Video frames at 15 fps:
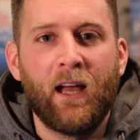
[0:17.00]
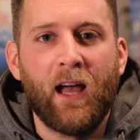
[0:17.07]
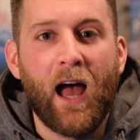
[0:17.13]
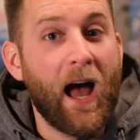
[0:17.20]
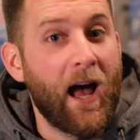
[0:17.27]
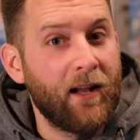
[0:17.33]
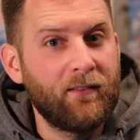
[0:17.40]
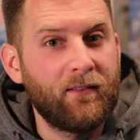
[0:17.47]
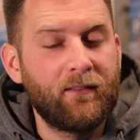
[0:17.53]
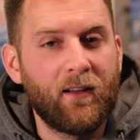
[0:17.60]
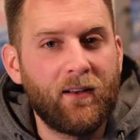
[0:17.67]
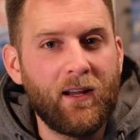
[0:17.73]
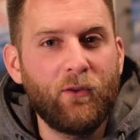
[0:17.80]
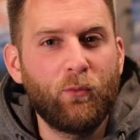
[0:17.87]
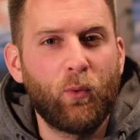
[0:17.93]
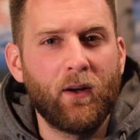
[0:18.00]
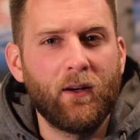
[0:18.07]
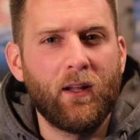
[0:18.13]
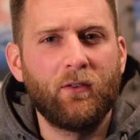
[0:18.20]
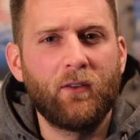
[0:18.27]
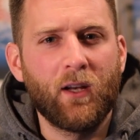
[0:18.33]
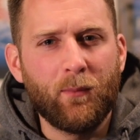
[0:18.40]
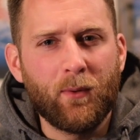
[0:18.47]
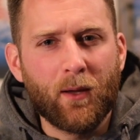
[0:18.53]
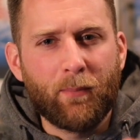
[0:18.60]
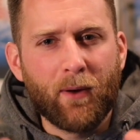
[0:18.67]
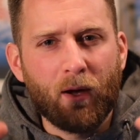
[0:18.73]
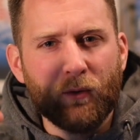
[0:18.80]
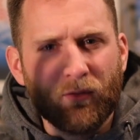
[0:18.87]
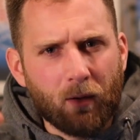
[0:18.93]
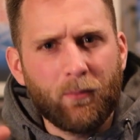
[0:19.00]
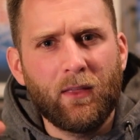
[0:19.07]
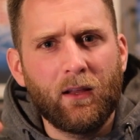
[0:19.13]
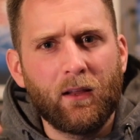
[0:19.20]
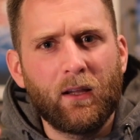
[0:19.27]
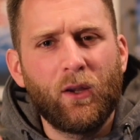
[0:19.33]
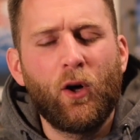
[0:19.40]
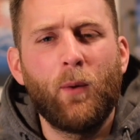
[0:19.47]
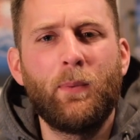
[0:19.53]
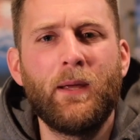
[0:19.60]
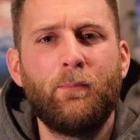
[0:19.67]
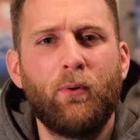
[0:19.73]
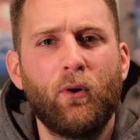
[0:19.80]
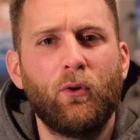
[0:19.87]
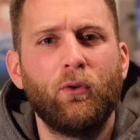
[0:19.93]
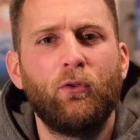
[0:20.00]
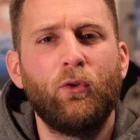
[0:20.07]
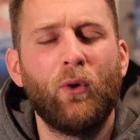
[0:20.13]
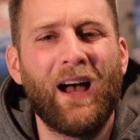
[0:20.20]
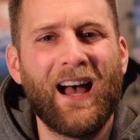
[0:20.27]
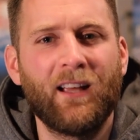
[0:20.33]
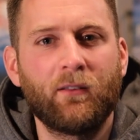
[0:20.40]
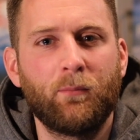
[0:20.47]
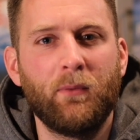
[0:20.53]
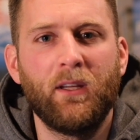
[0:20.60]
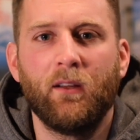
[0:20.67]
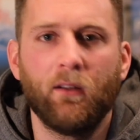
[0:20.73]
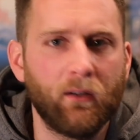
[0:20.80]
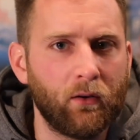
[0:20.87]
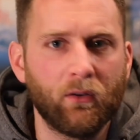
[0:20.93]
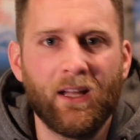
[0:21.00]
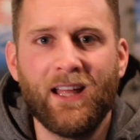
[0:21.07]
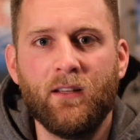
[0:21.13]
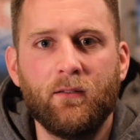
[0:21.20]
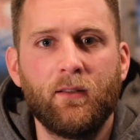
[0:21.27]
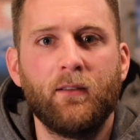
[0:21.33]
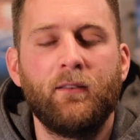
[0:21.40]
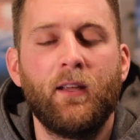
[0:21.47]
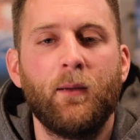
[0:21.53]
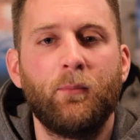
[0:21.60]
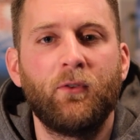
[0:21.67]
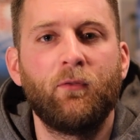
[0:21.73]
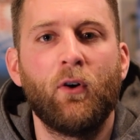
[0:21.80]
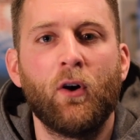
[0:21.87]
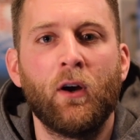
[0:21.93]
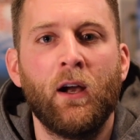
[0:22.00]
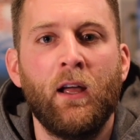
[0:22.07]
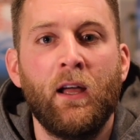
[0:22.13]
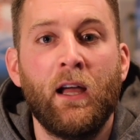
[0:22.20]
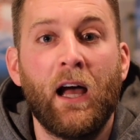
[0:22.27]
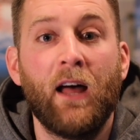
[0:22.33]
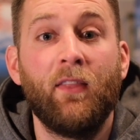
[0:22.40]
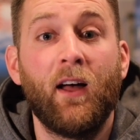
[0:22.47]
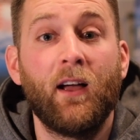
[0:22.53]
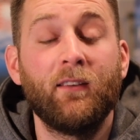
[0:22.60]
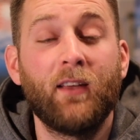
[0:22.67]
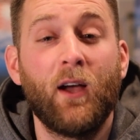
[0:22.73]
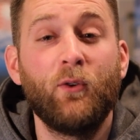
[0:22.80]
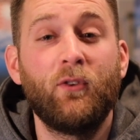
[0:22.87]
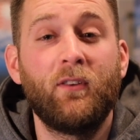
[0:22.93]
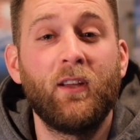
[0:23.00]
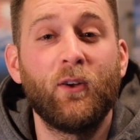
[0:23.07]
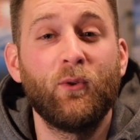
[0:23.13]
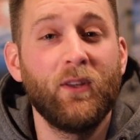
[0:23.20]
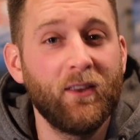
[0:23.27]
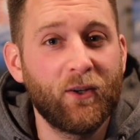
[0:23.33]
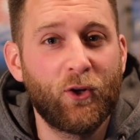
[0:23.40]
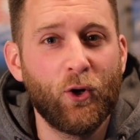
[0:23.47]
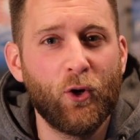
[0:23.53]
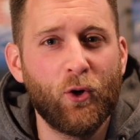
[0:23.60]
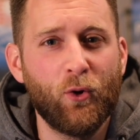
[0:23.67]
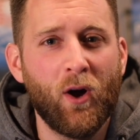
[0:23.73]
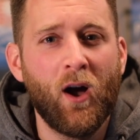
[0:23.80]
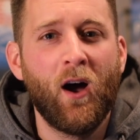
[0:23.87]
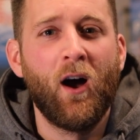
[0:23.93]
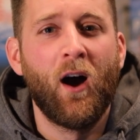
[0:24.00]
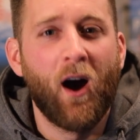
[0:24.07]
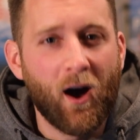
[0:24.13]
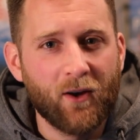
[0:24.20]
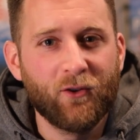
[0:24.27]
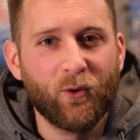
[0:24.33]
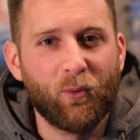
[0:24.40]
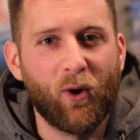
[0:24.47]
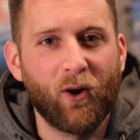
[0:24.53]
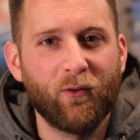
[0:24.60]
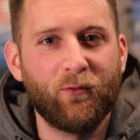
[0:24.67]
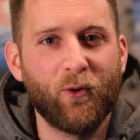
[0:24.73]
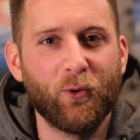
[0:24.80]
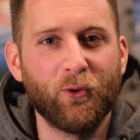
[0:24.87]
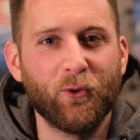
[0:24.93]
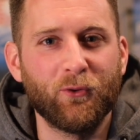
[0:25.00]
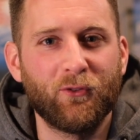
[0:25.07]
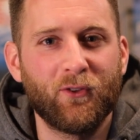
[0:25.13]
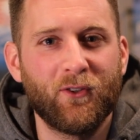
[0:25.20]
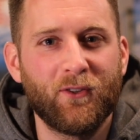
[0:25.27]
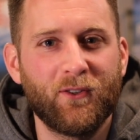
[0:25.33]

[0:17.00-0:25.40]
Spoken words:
And today's one is going to be about something that a lot of people do ask me little hints and tips for, and that is how to take really cool underwater photos.